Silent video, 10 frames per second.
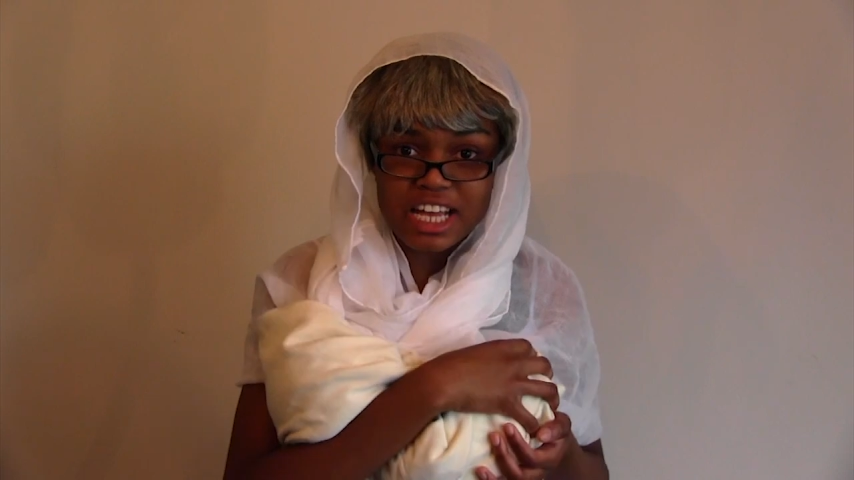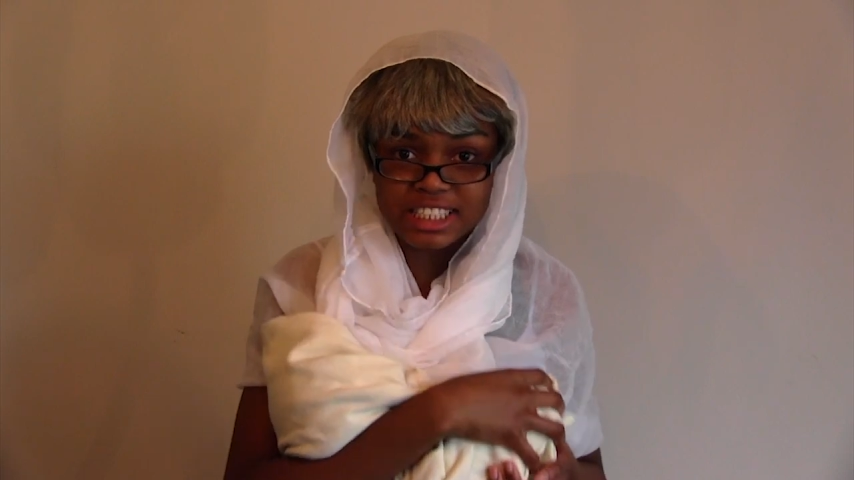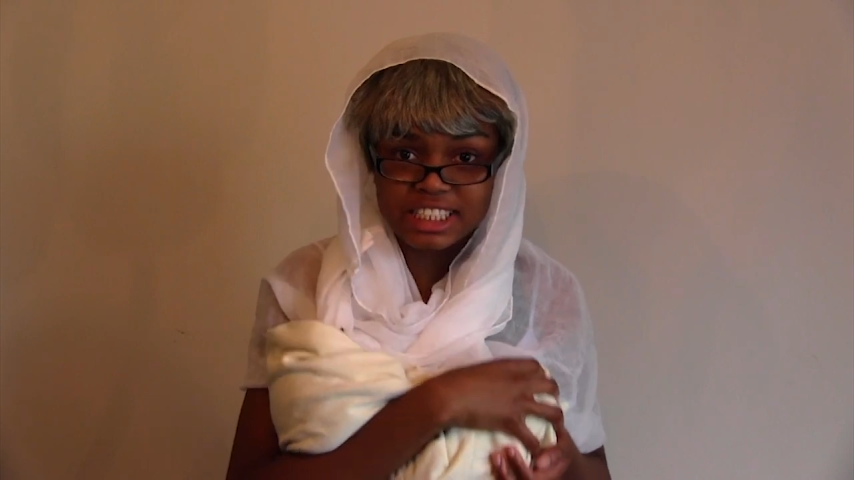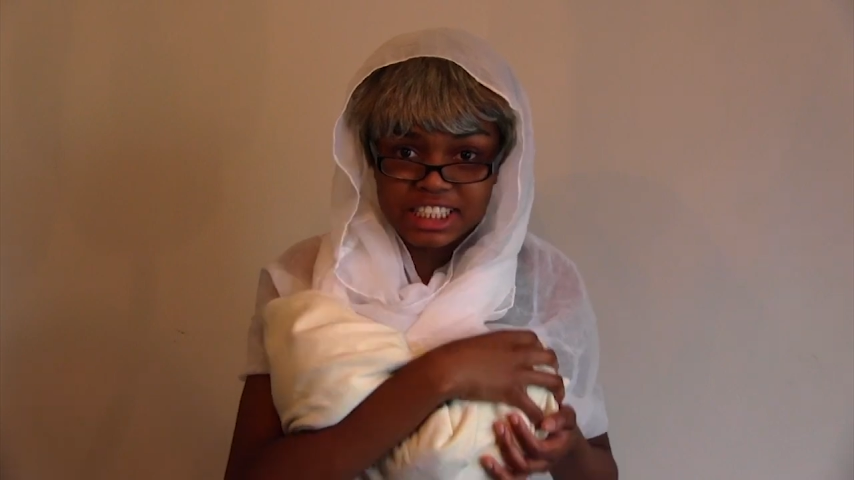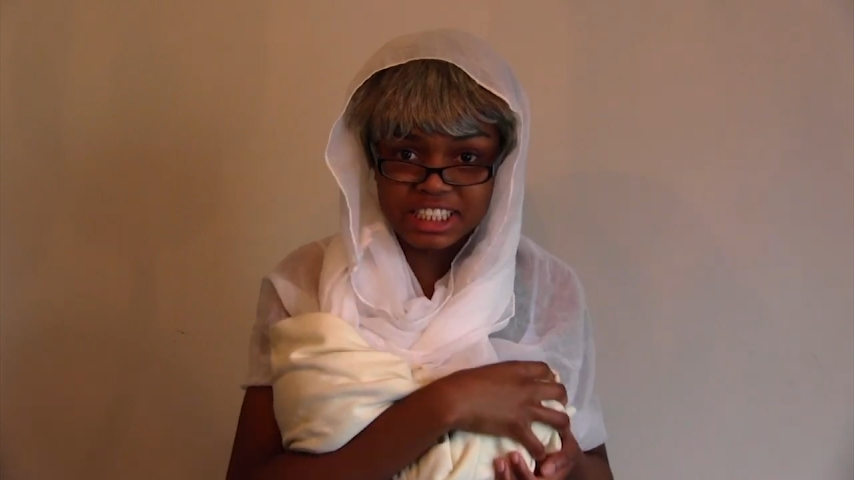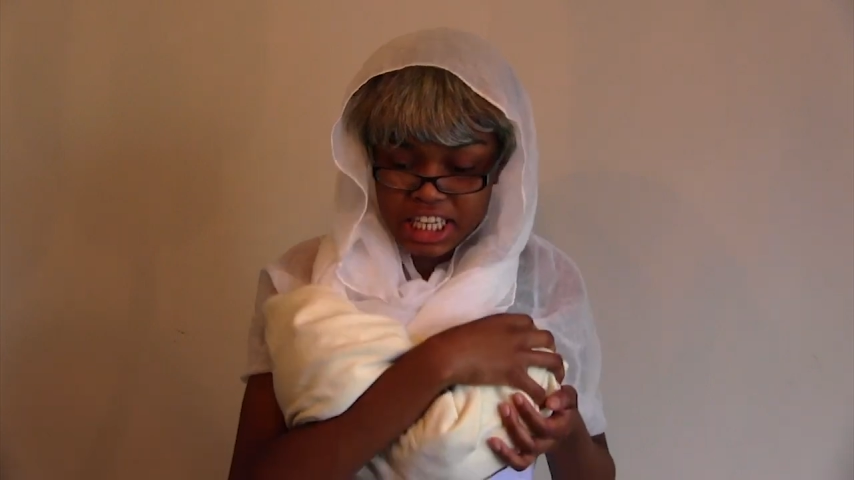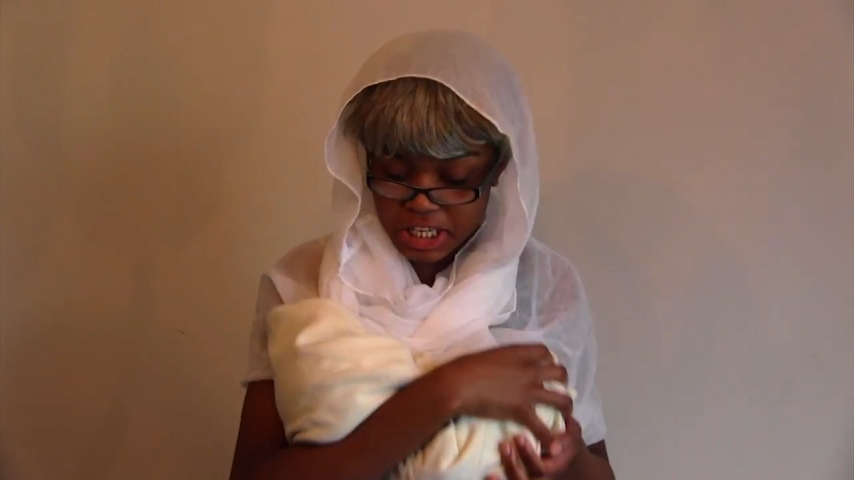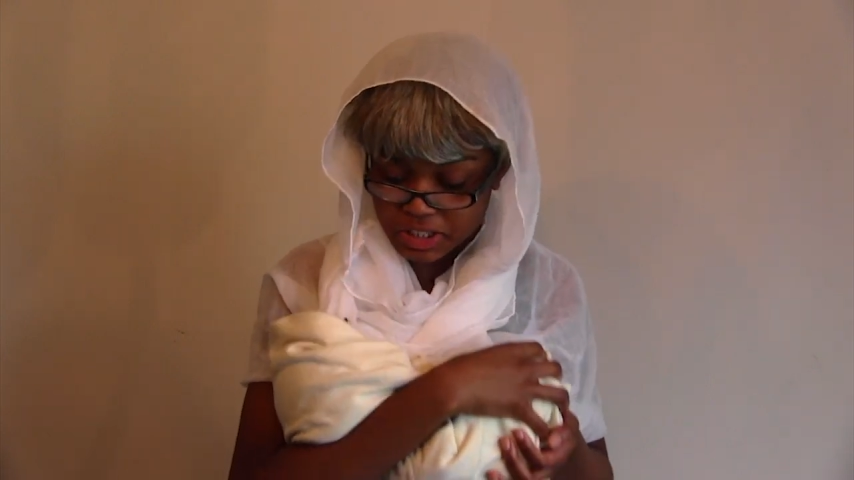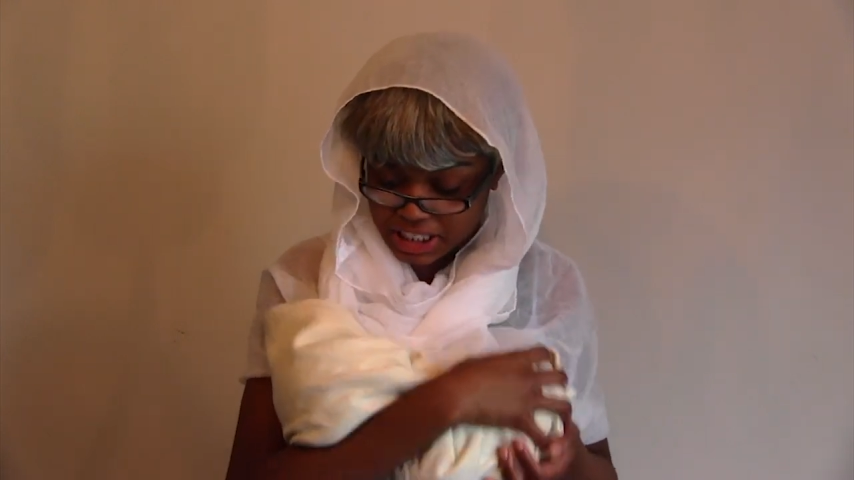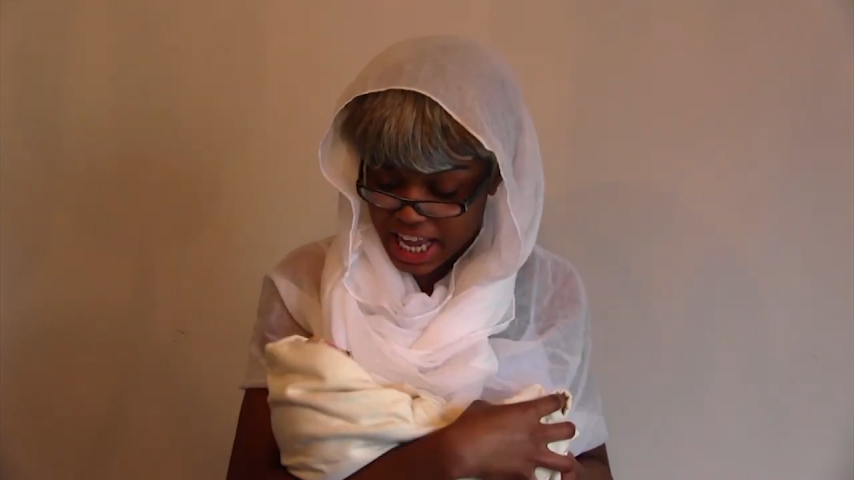rest of the
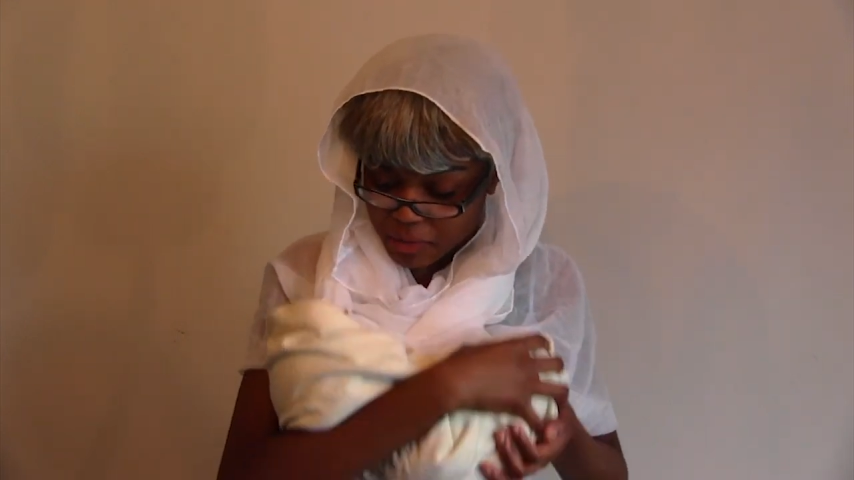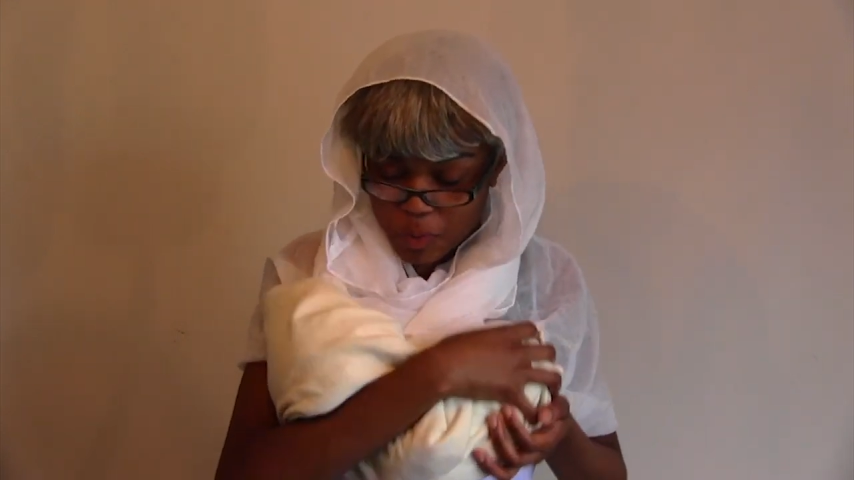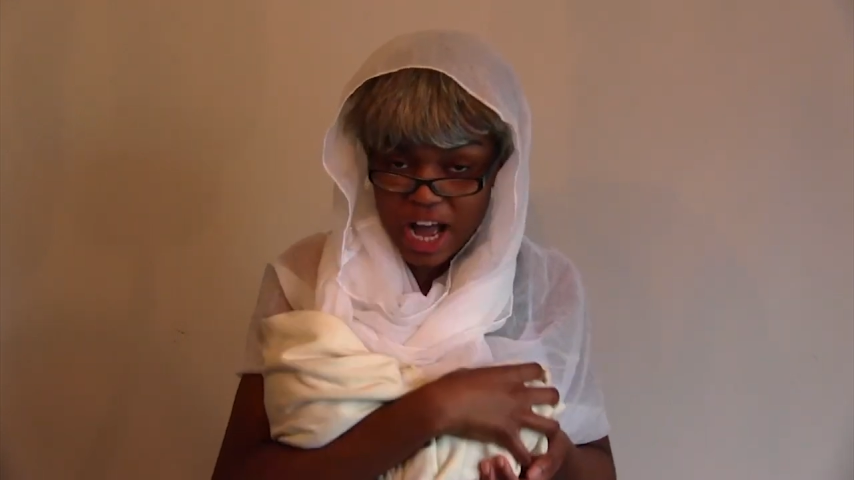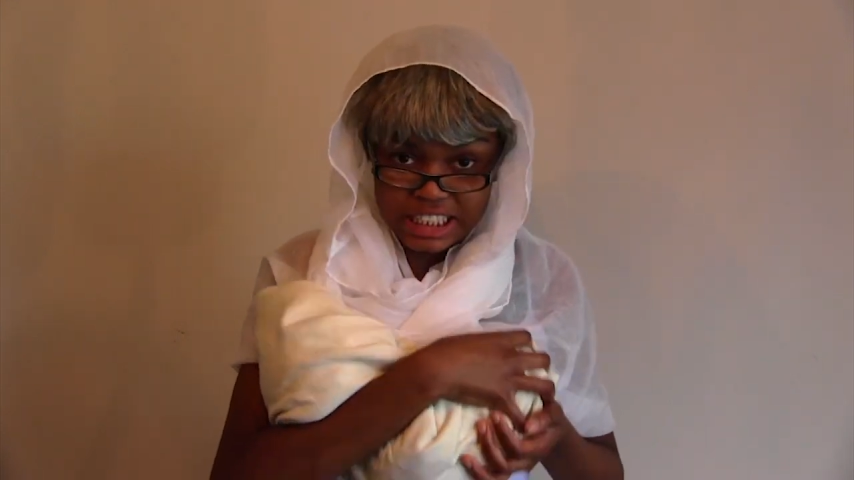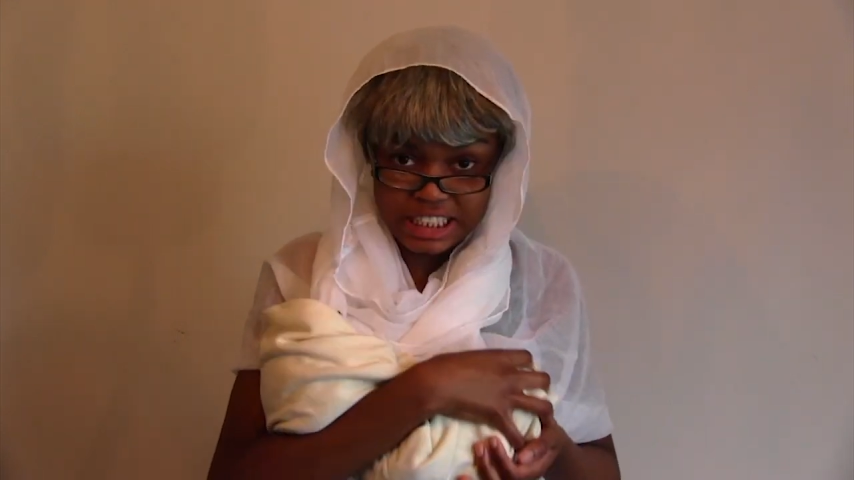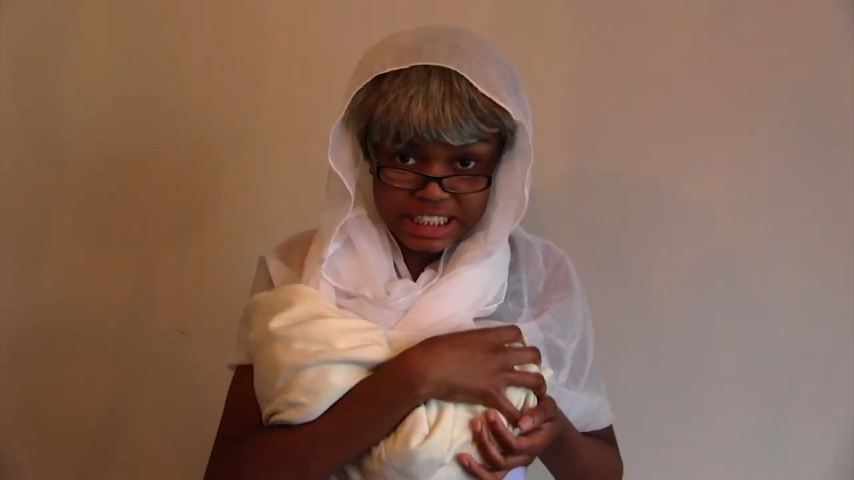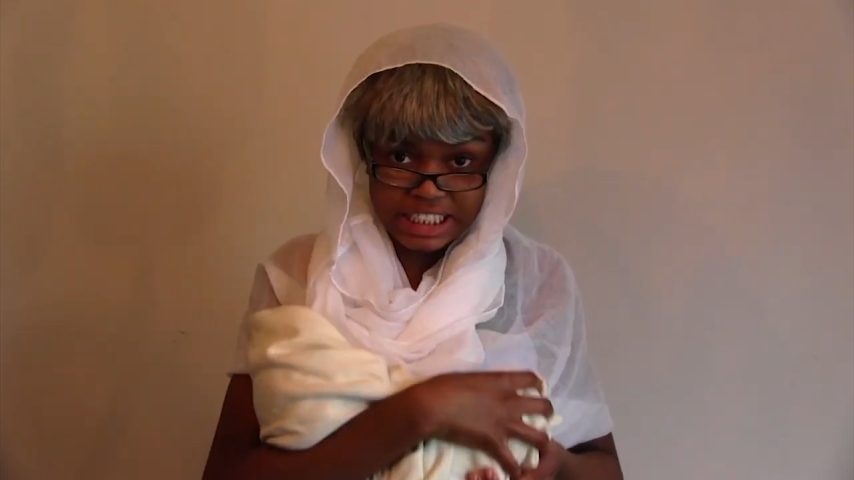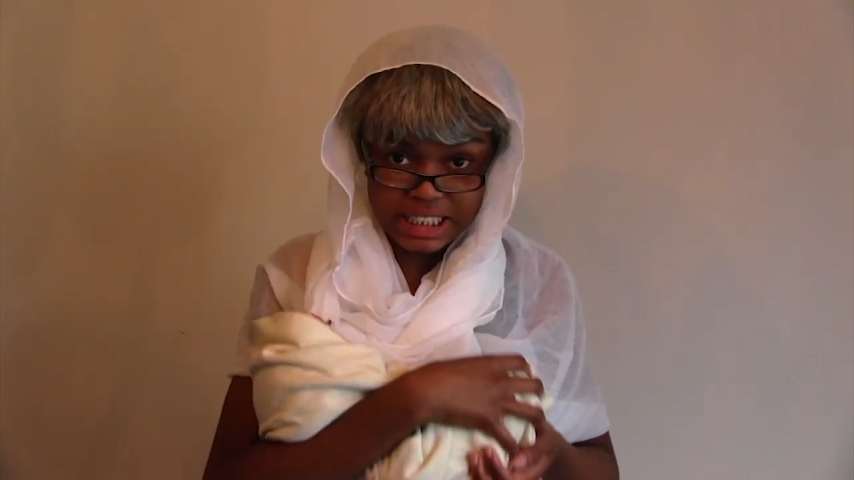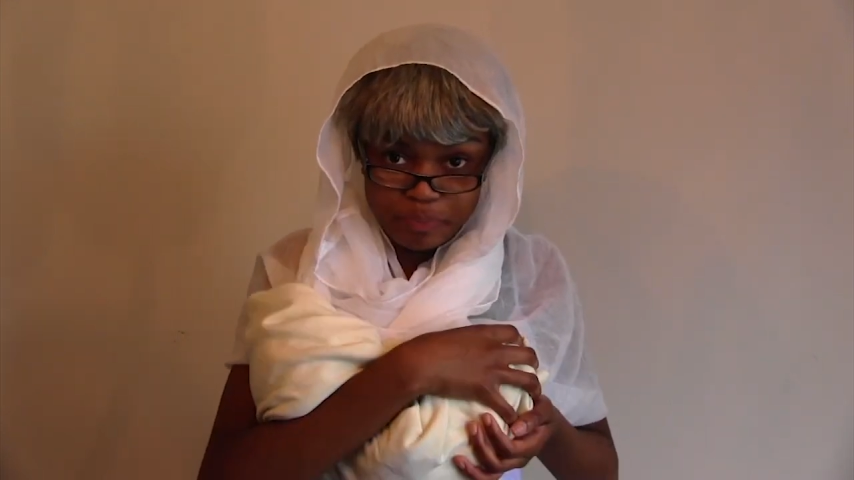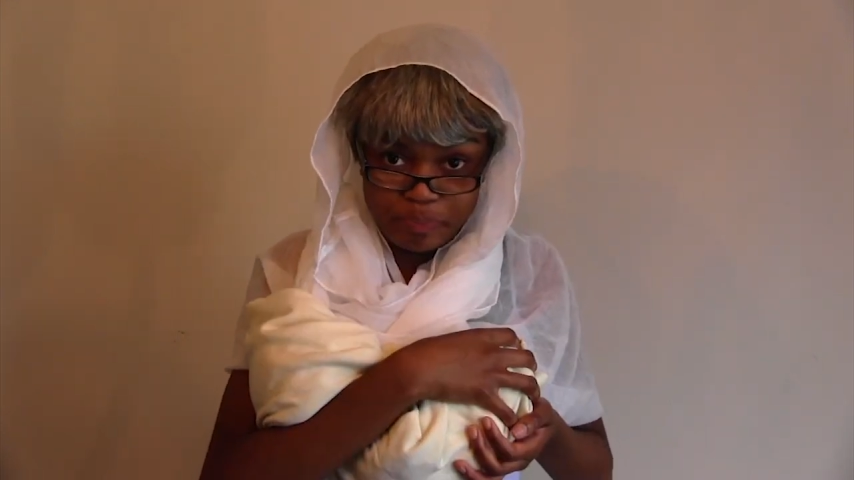singers not watching
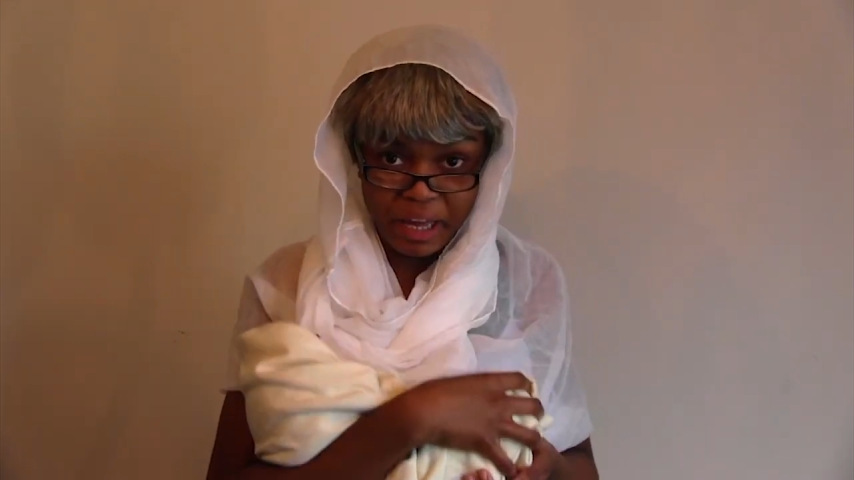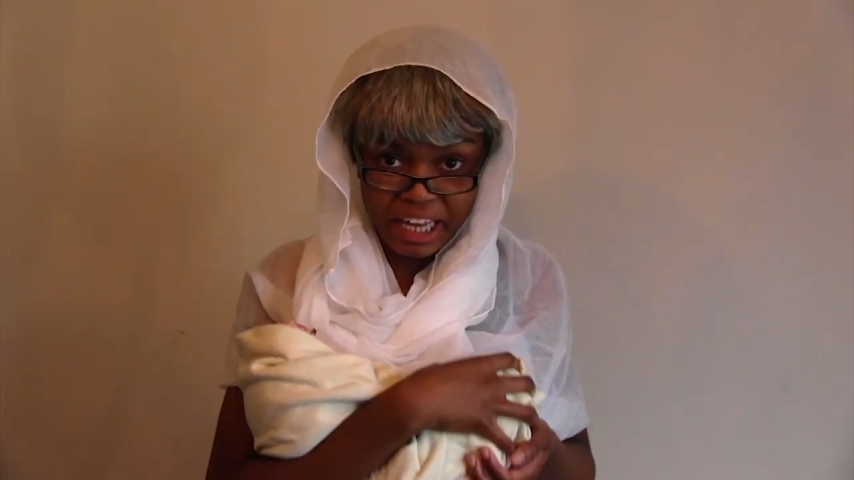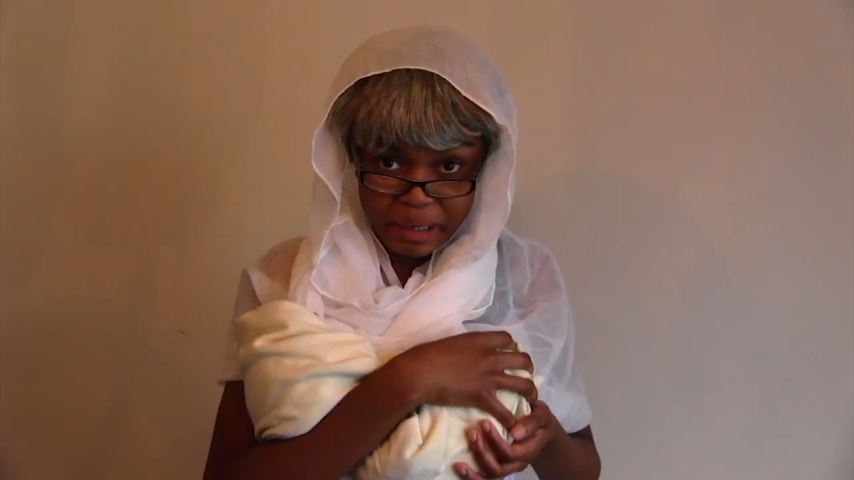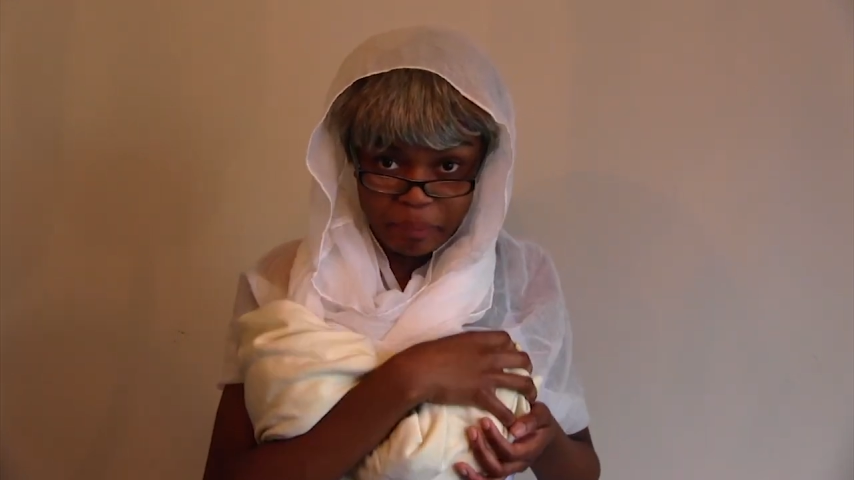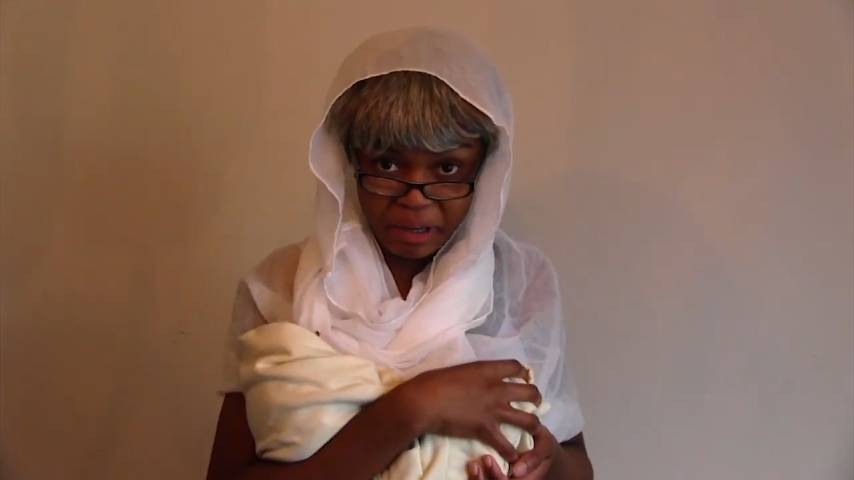this baby.